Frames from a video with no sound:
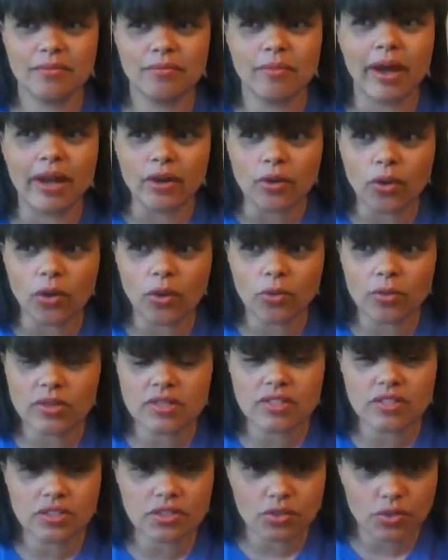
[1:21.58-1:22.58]
My goal
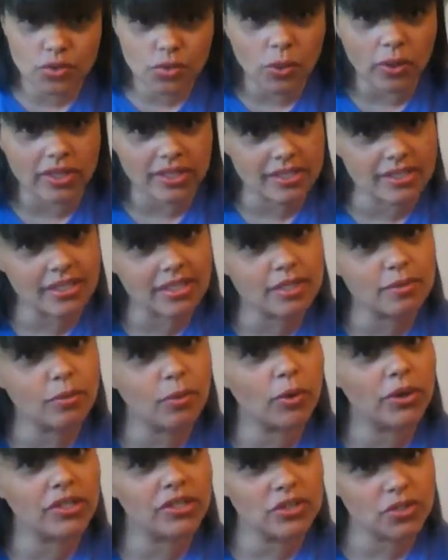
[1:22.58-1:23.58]
was to do
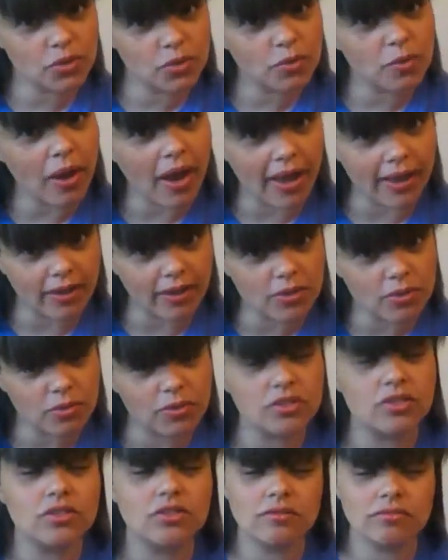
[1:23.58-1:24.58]
26.2 miles,
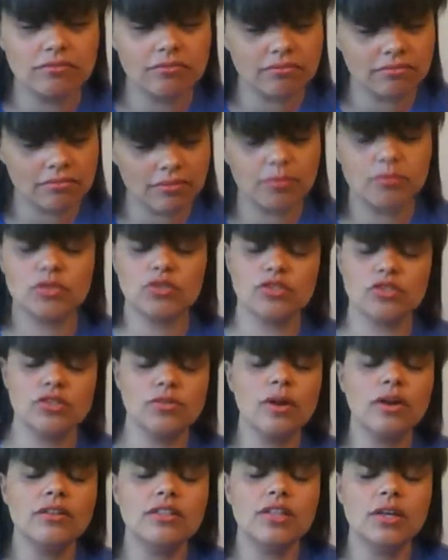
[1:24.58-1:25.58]
which I'm sure
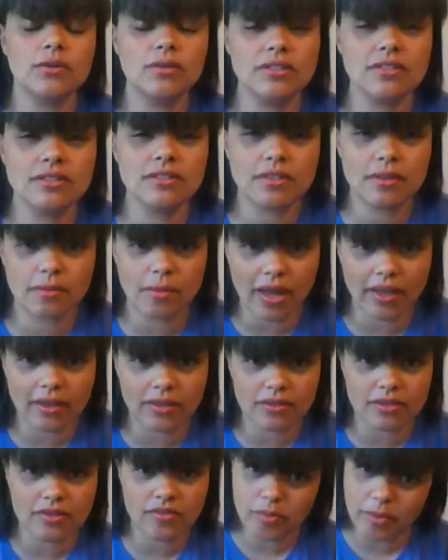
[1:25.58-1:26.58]
you all know is the
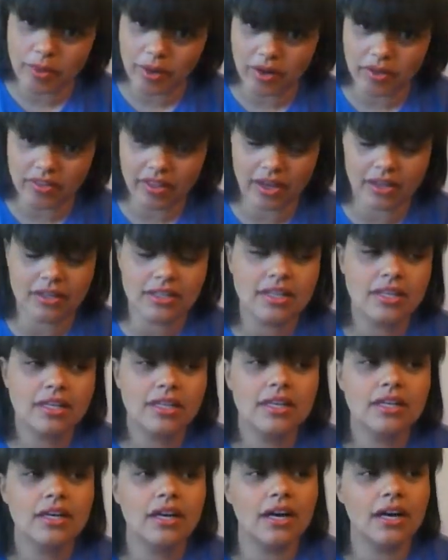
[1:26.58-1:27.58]
miles of a marathon,
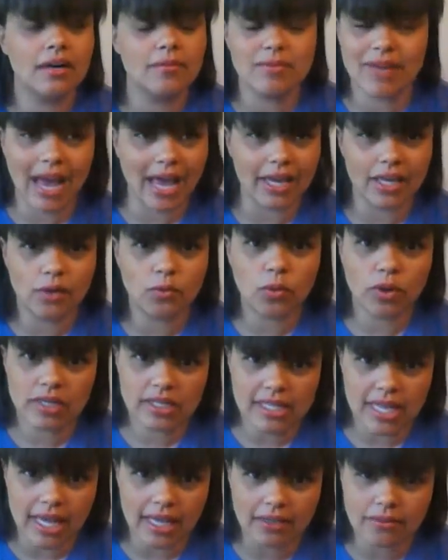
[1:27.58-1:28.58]
not in
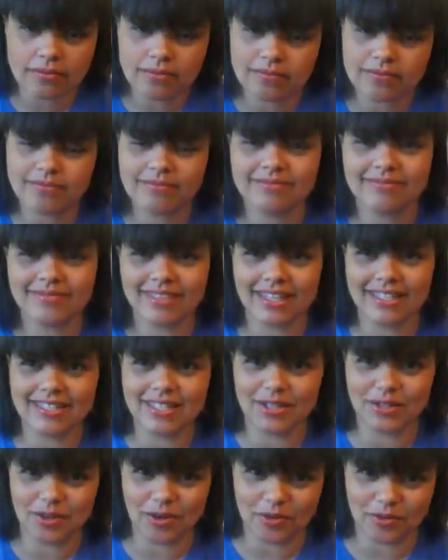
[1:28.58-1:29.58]
one day. I
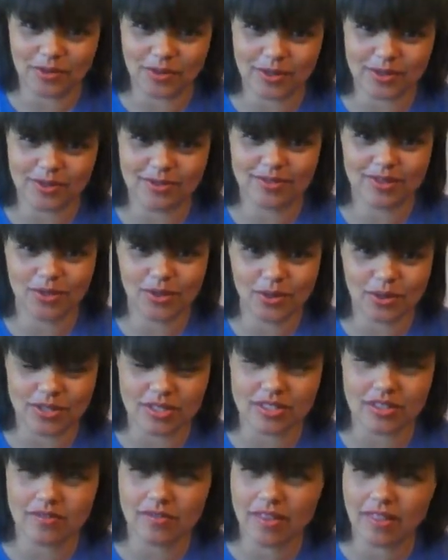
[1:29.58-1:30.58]
did it over the
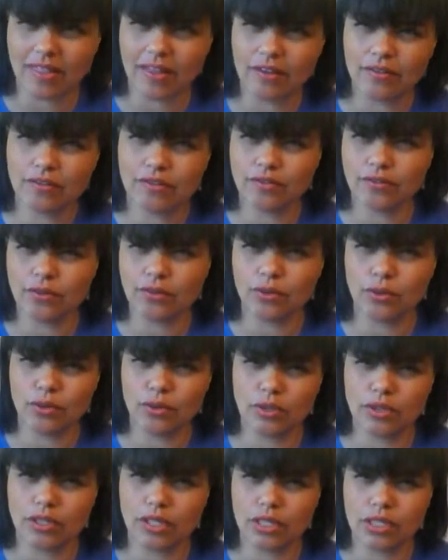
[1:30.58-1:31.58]
course of, I think, 4
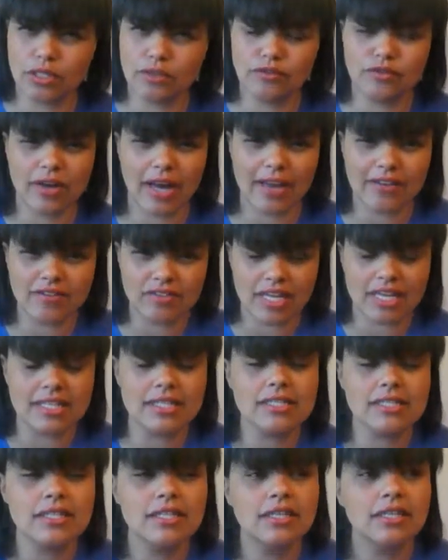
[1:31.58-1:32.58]
or 5
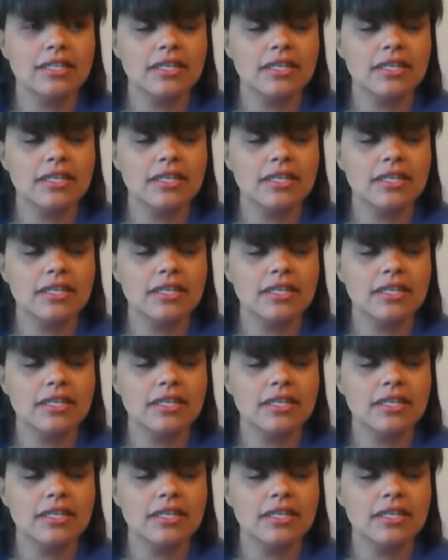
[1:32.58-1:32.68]
days.